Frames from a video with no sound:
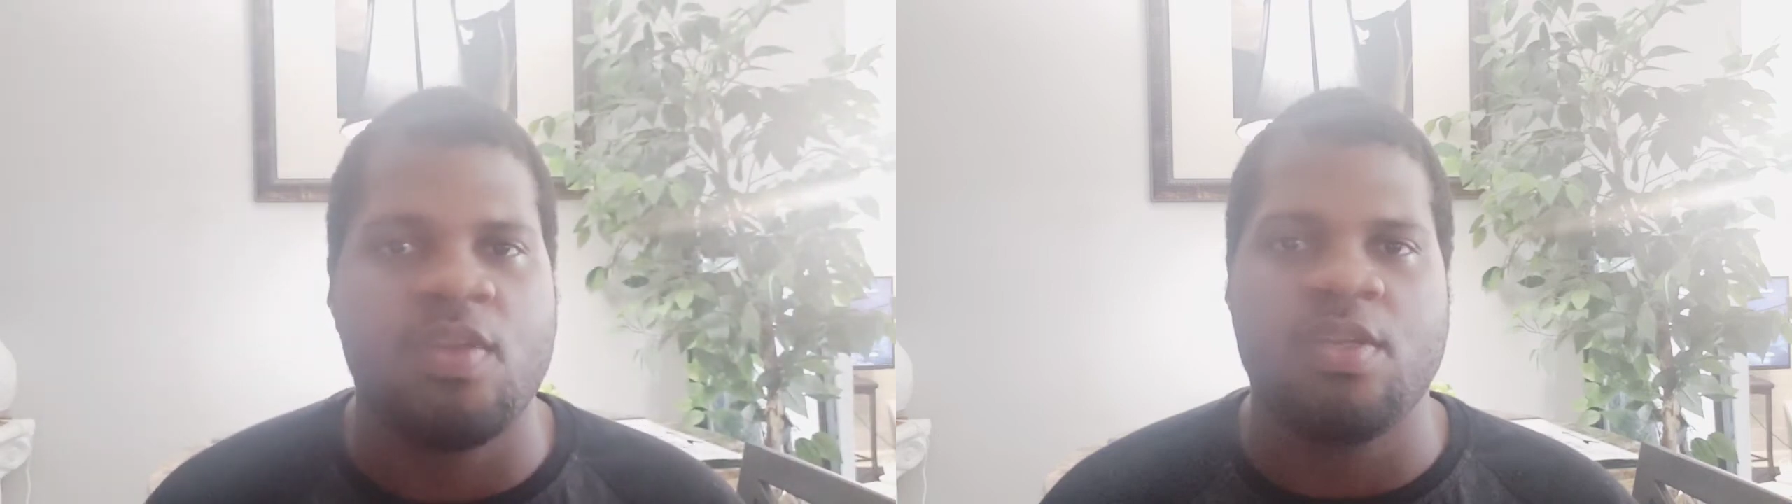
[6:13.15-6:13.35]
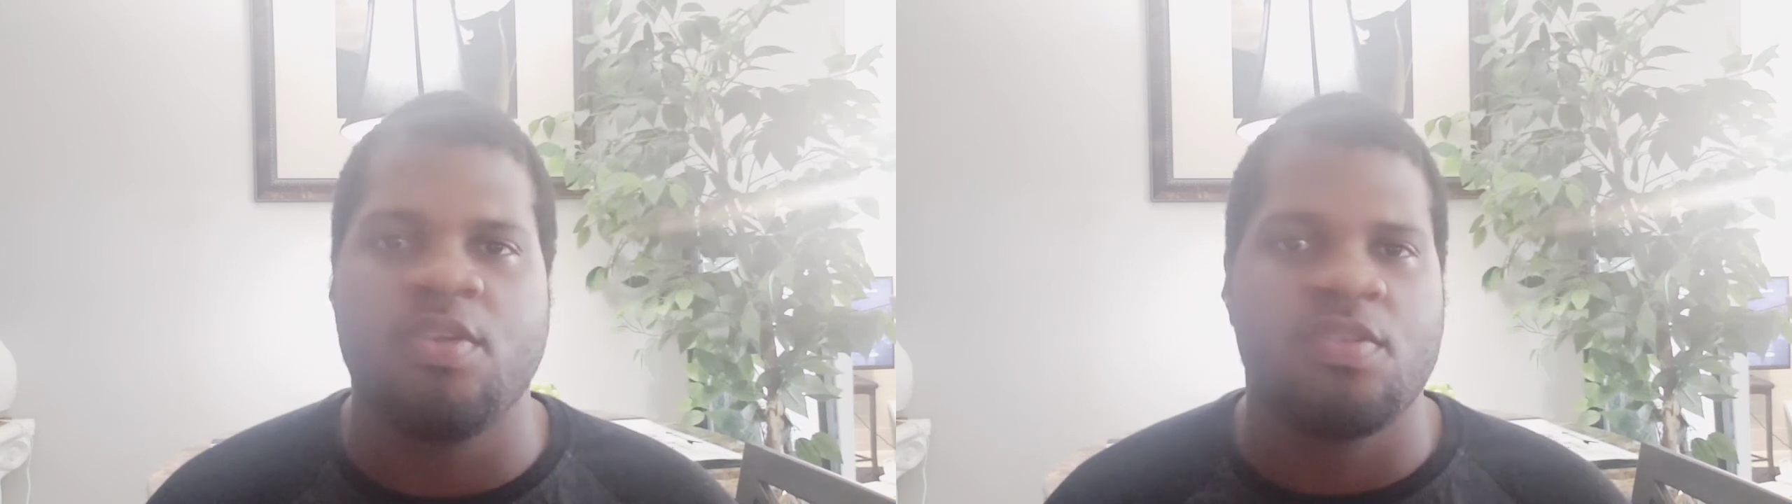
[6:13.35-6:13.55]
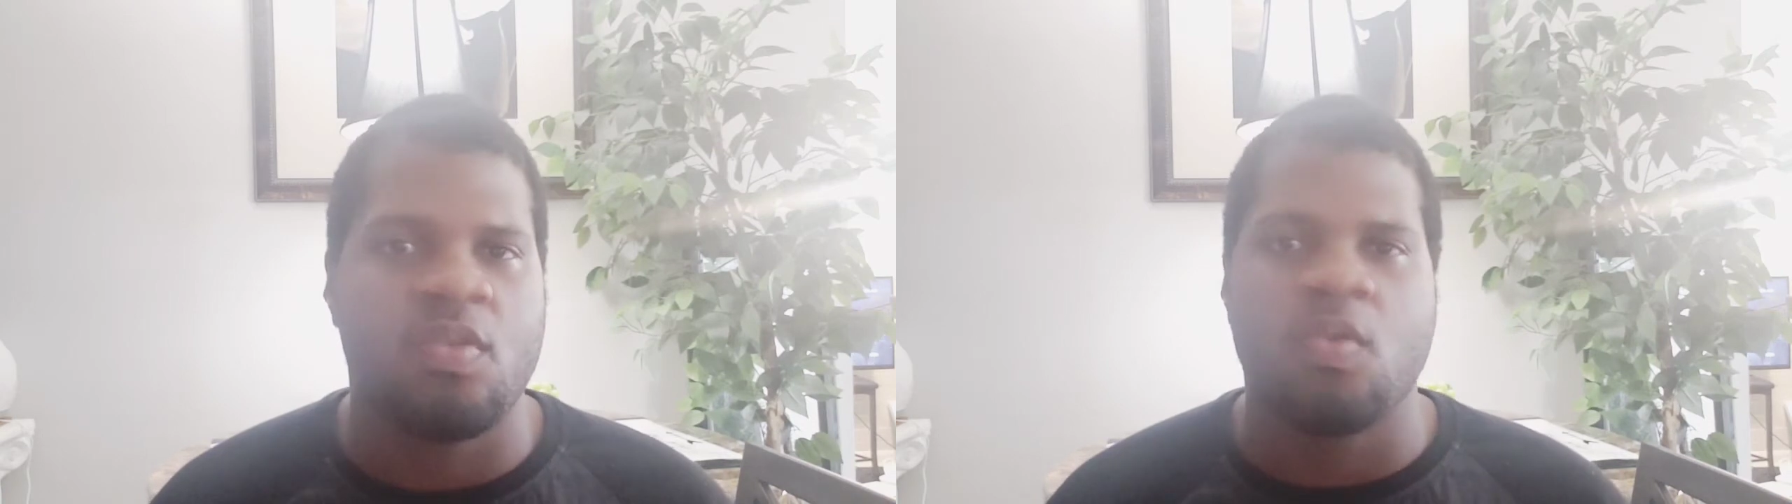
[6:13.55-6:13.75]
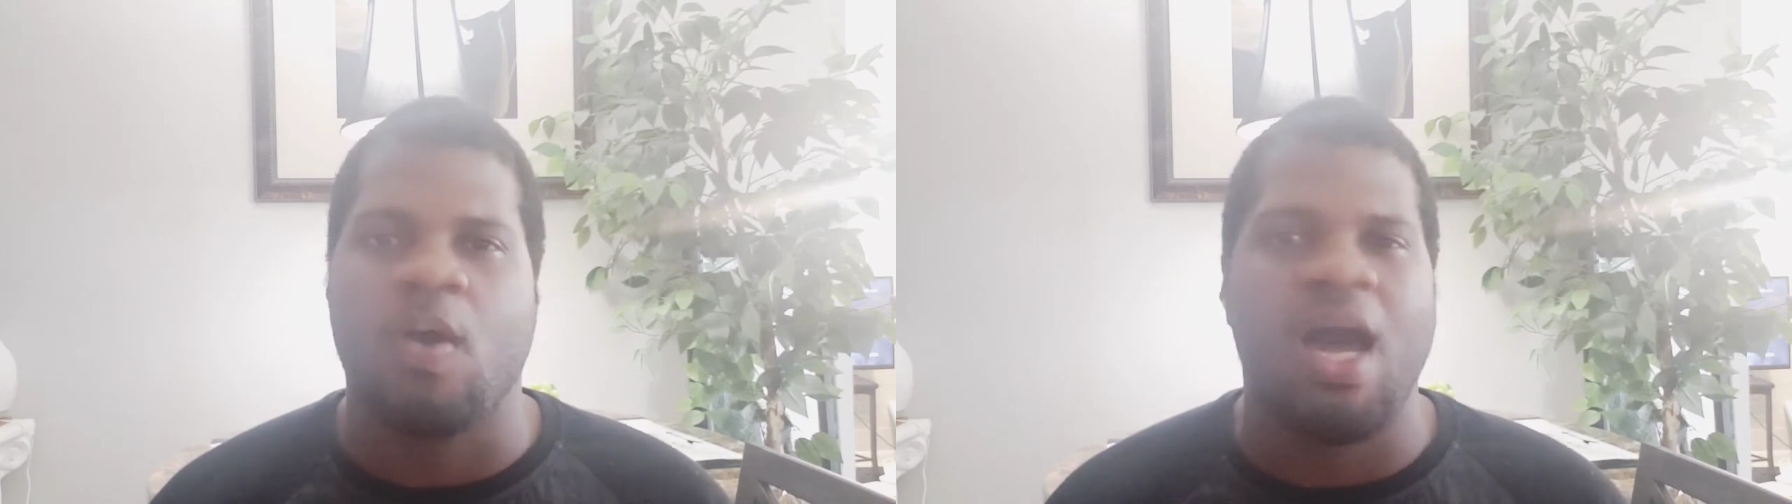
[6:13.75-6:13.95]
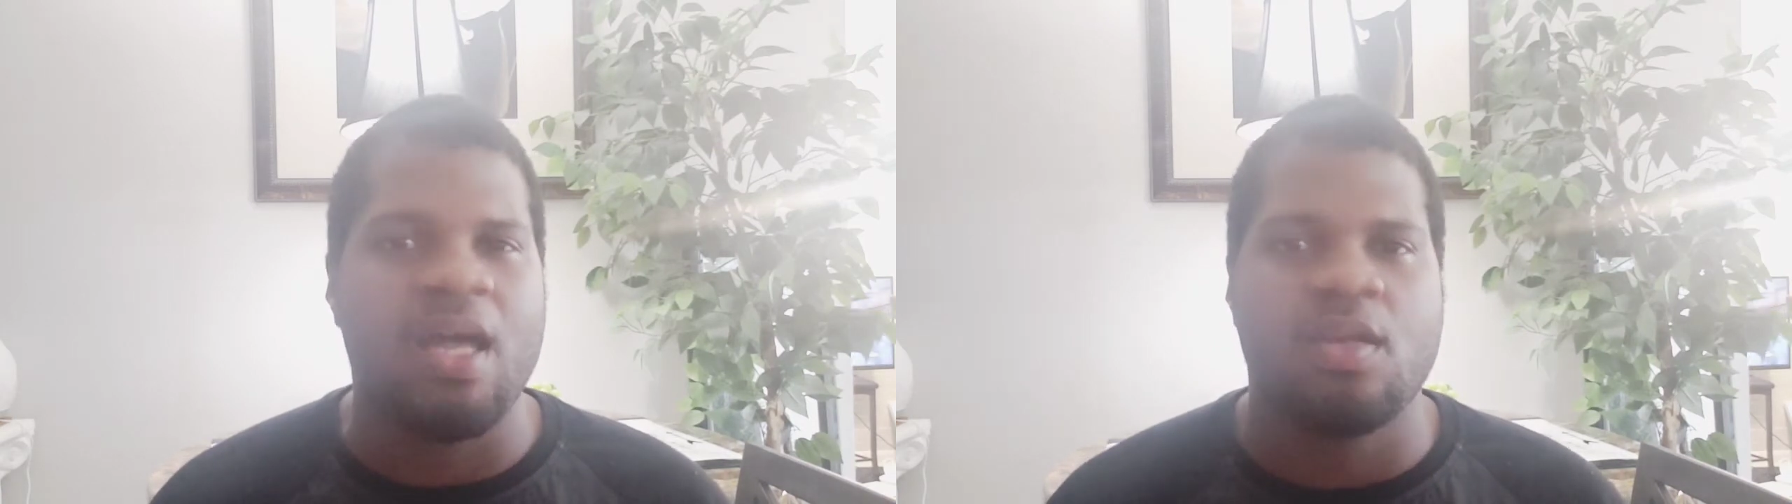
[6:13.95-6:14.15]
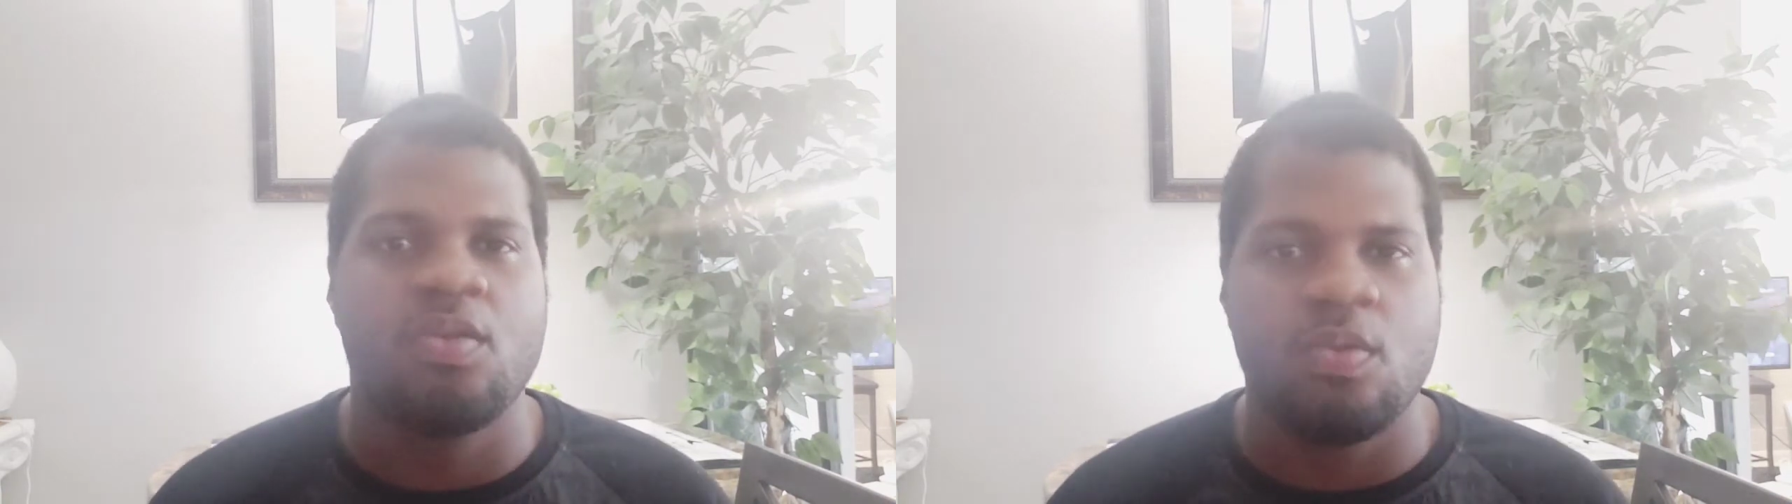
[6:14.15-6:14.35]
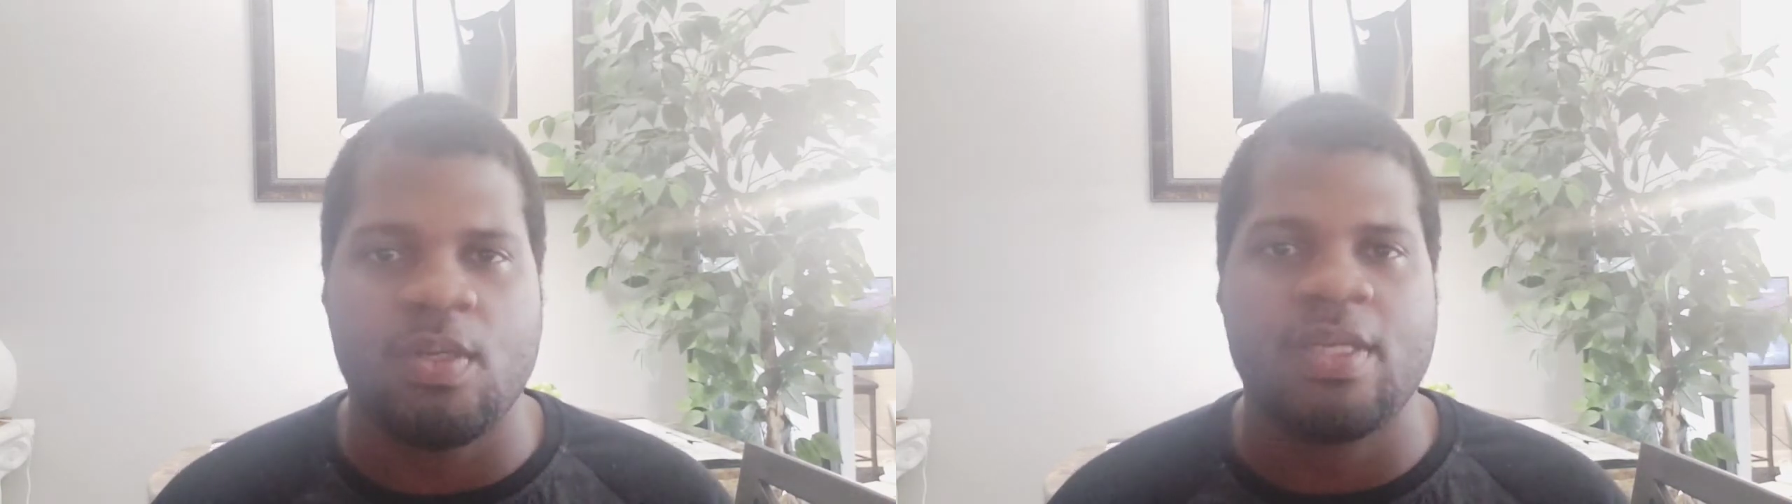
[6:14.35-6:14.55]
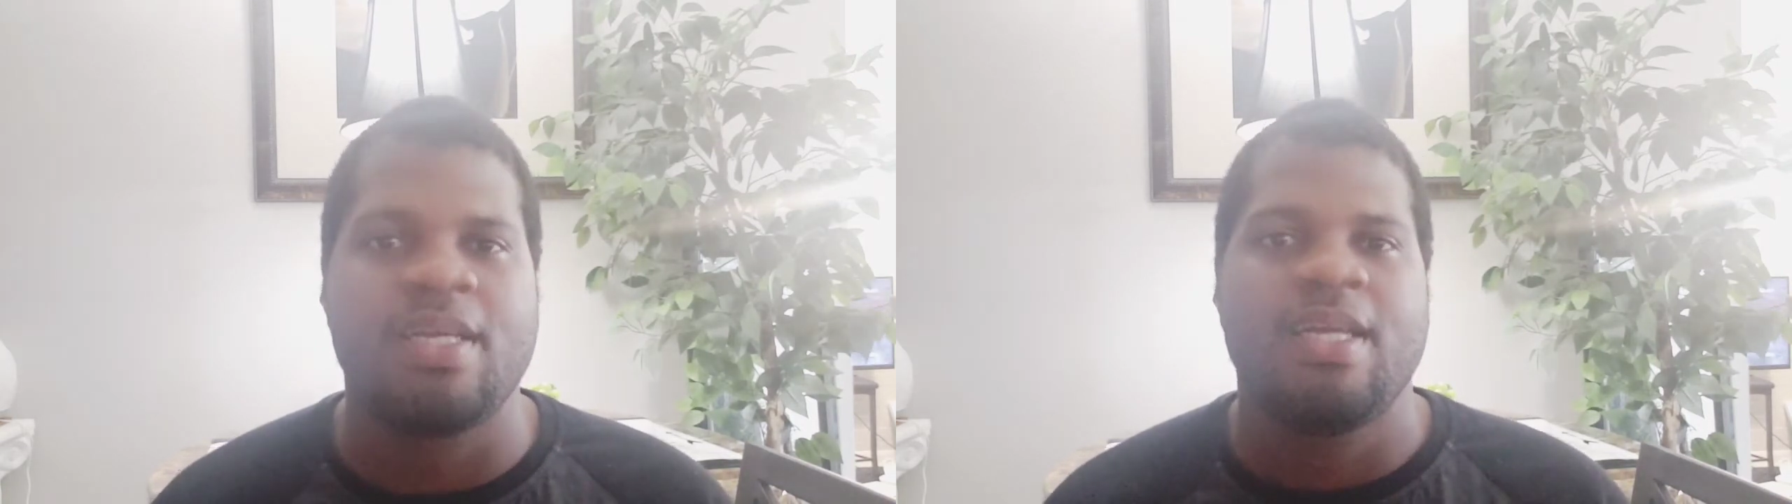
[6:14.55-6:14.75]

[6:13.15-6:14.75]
and you just don't know how to do it.